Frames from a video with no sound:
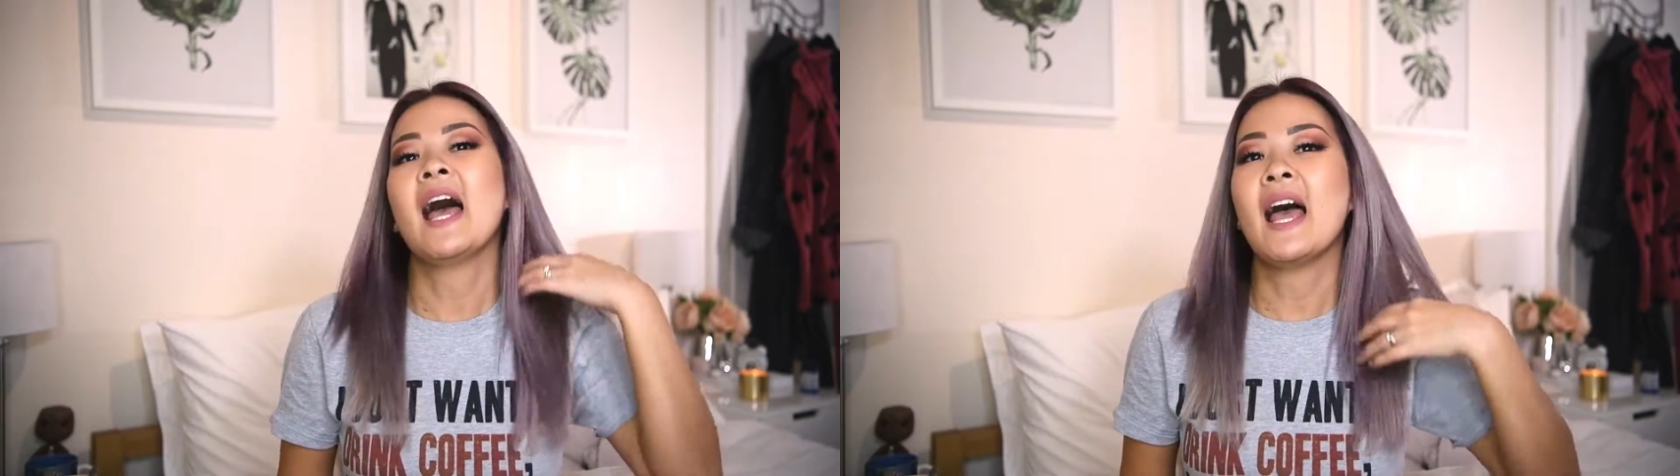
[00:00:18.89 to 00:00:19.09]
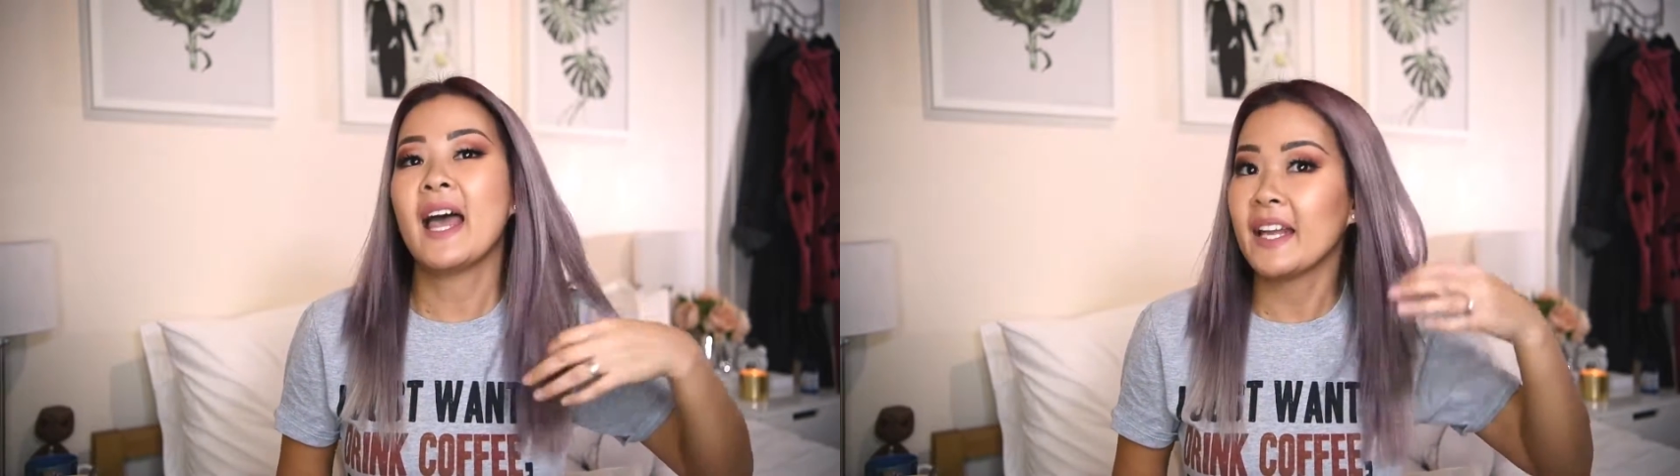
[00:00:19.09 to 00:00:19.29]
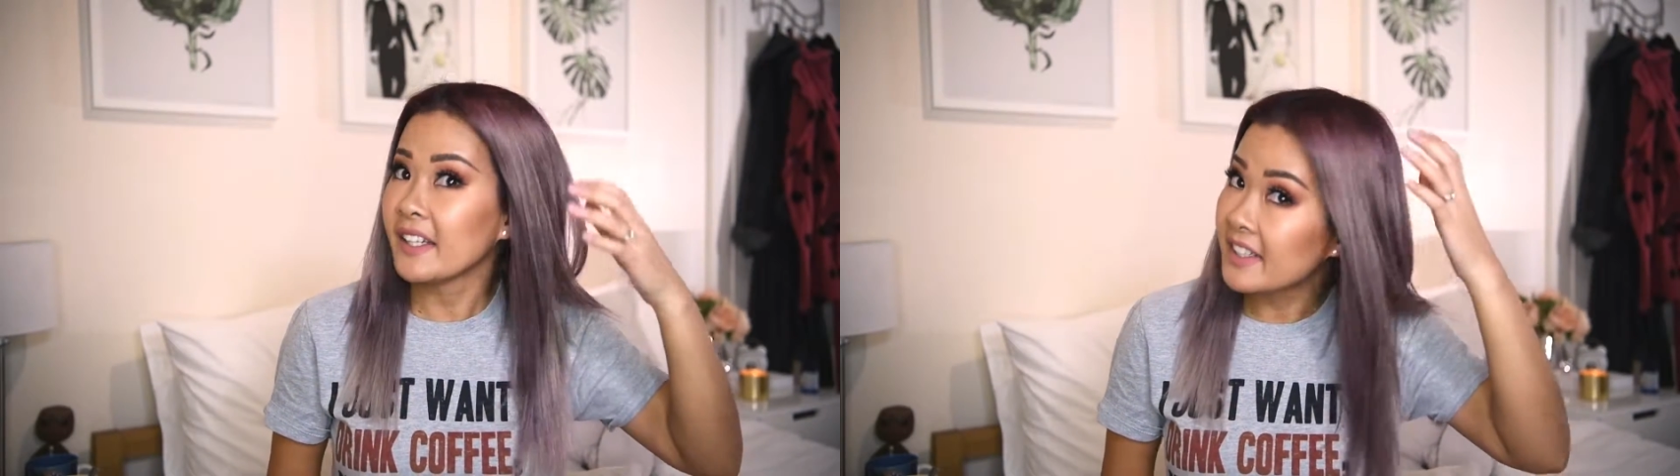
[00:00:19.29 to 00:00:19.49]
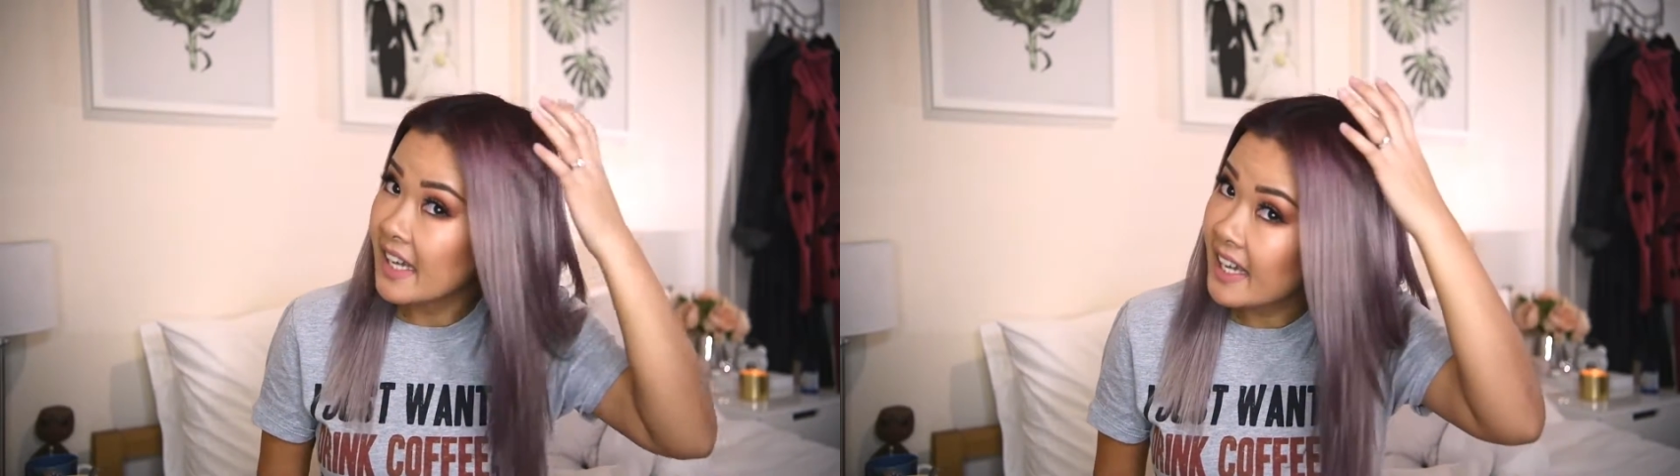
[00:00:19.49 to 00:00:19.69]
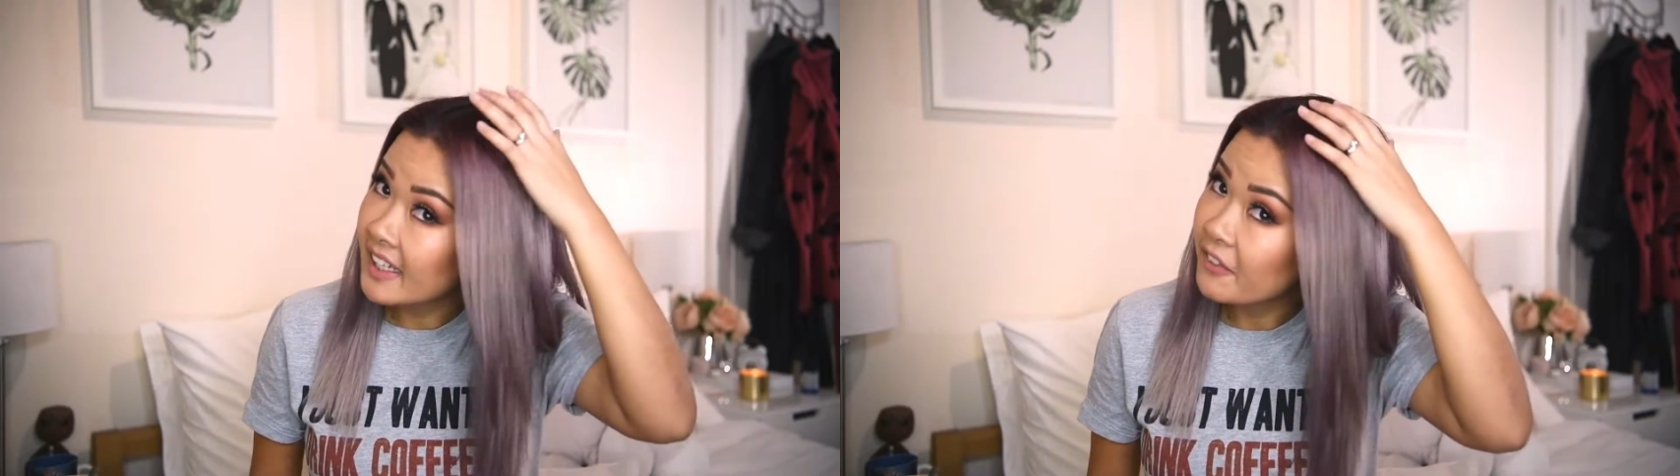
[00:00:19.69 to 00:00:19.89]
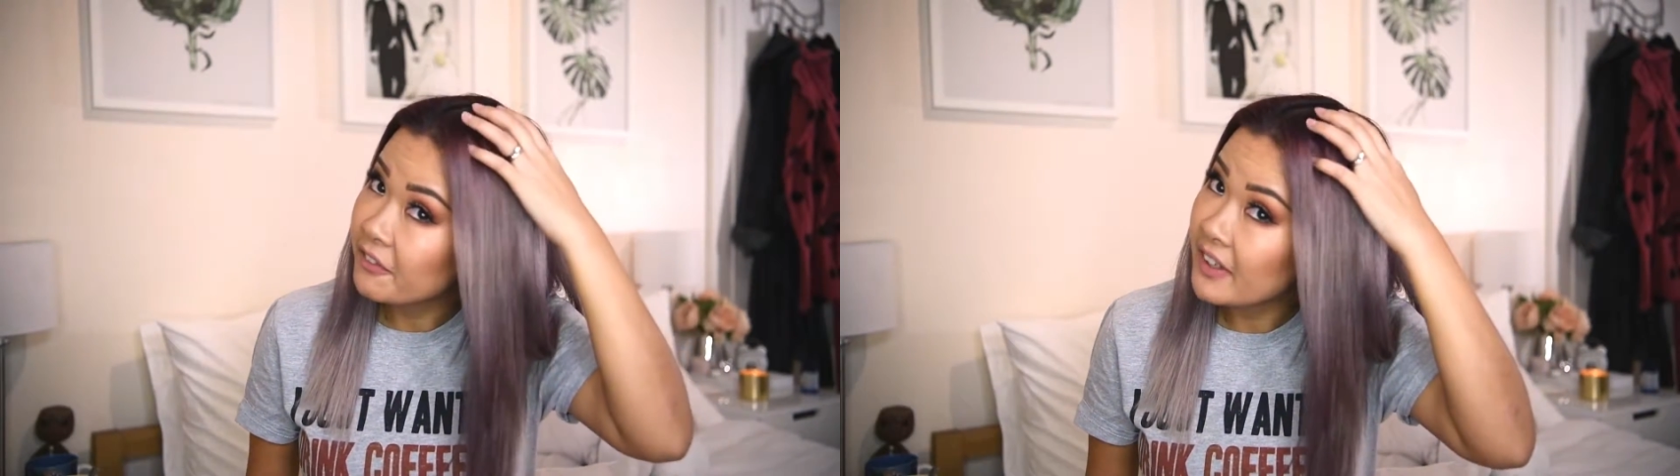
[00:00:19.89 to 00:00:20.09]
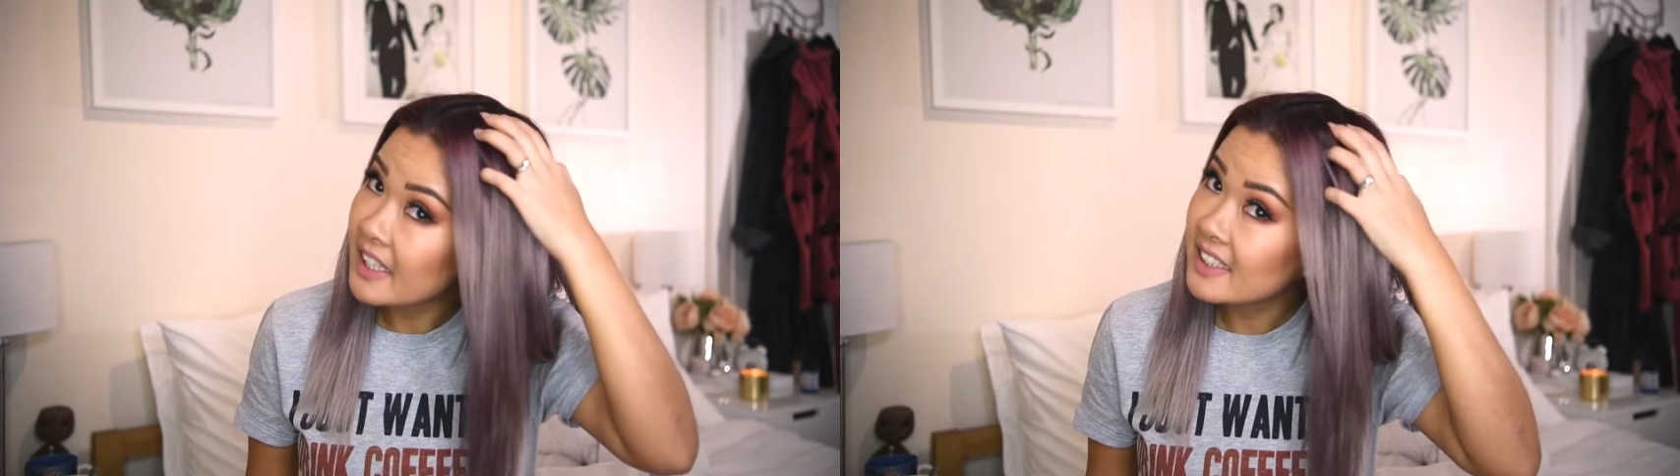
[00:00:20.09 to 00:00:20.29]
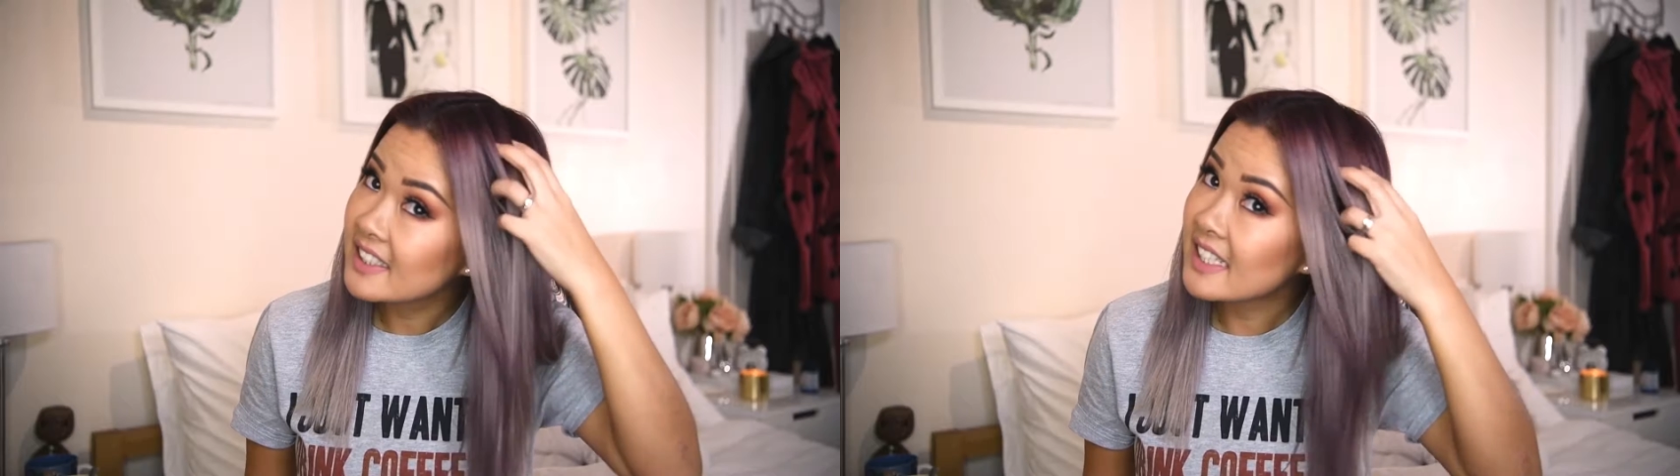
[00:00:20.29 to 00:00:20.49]
and then it
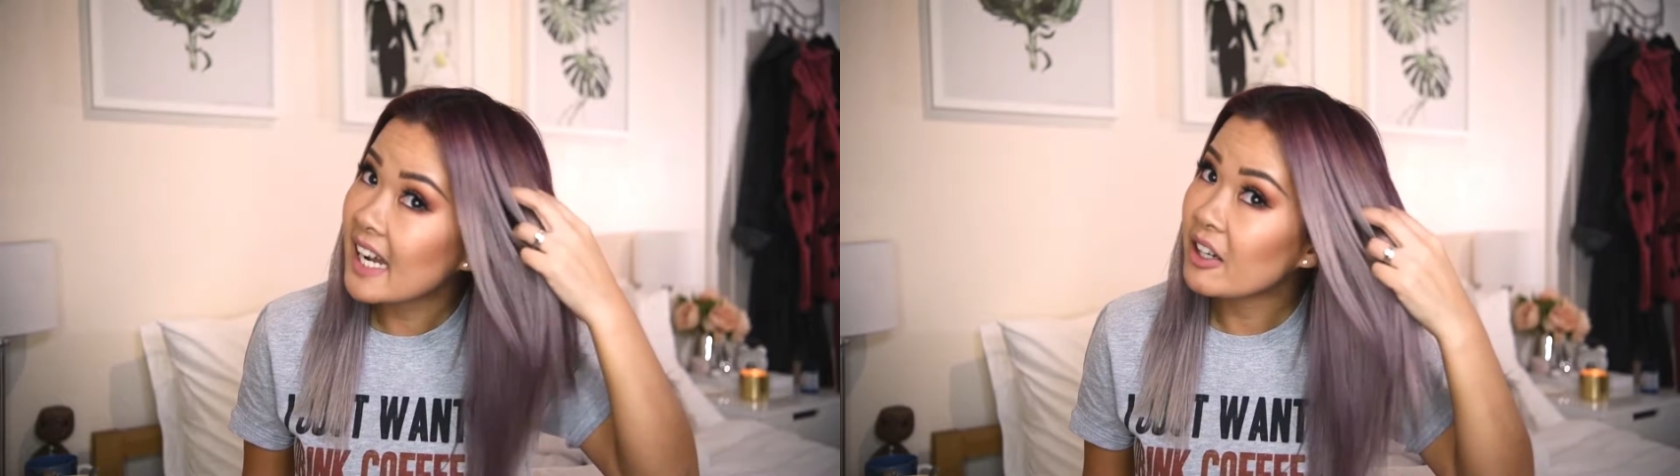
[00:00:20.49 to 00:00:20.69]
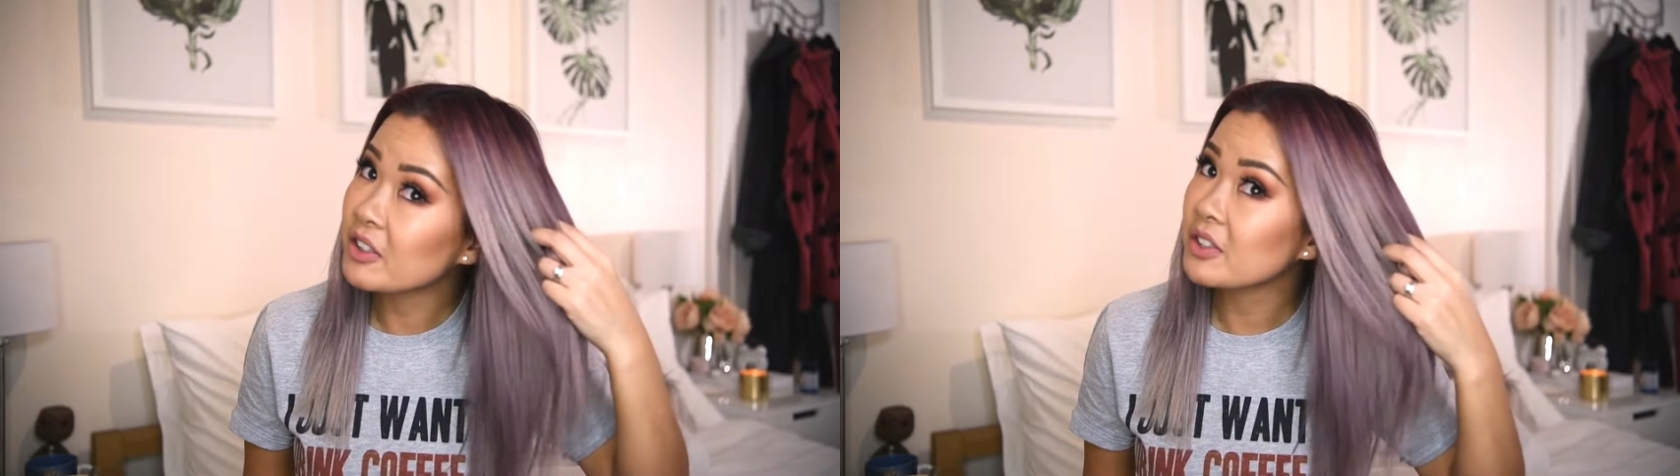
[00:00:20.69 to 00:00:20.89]
fades down